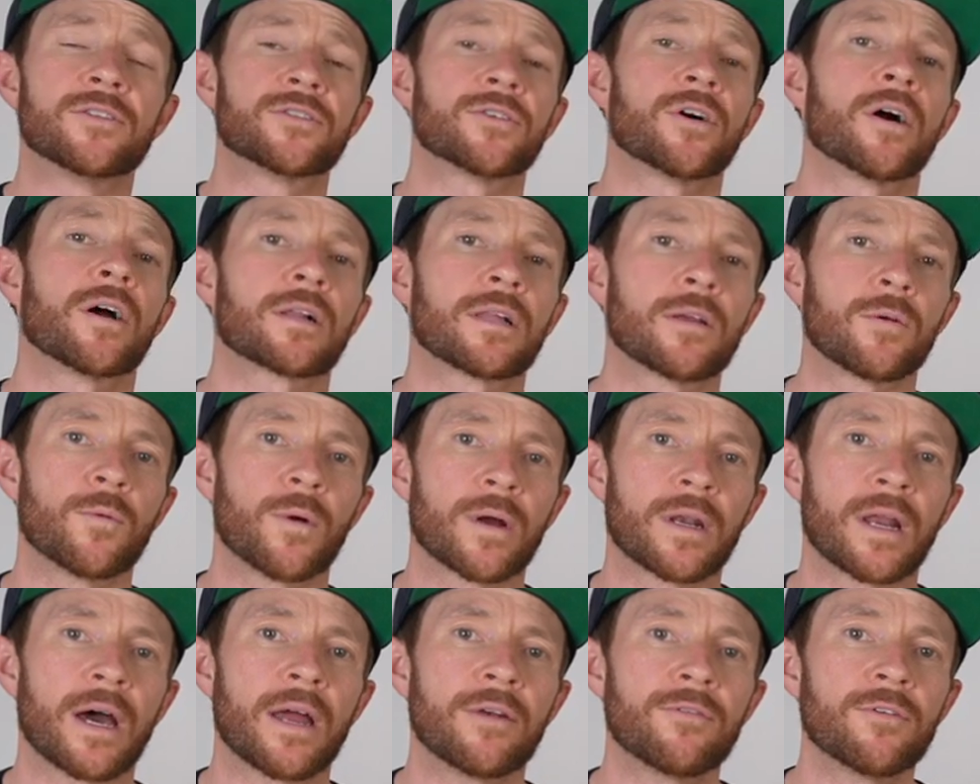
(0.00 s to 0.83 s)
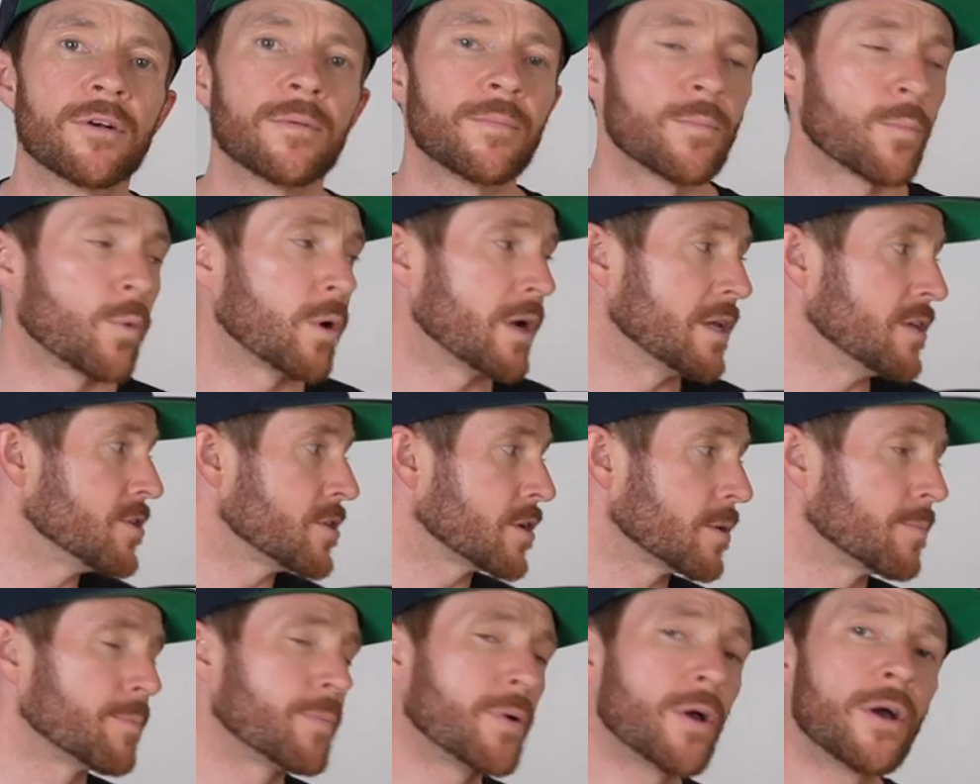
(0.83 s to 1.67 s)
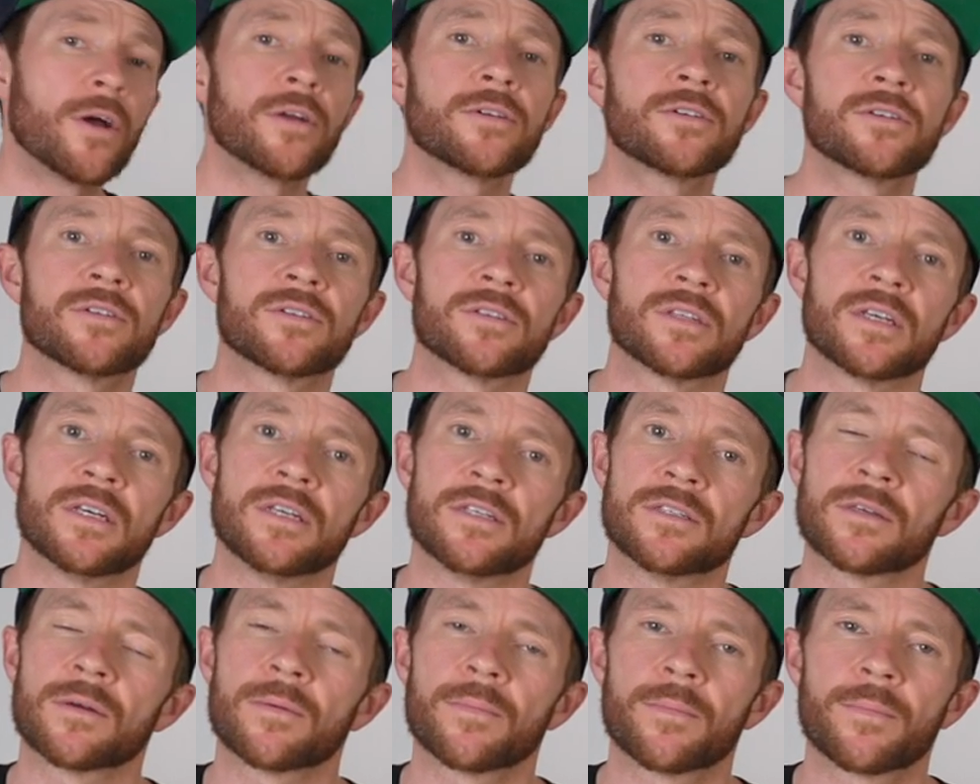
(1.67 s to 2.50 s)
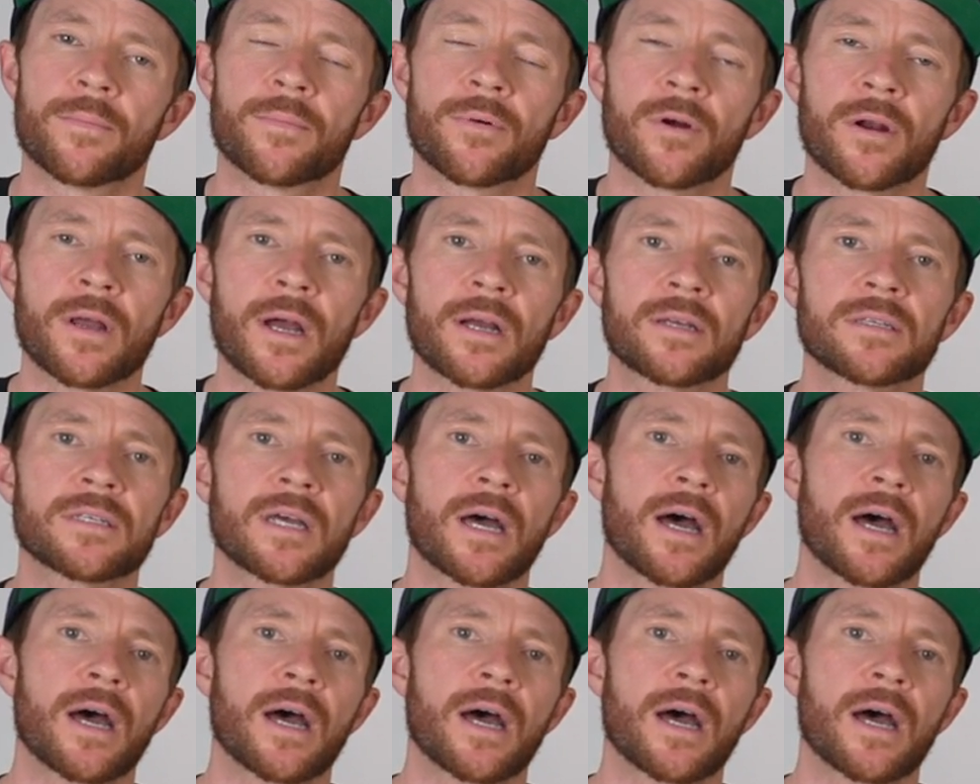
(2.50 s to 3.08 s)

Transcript: Cycling 100, where you can purchase these products,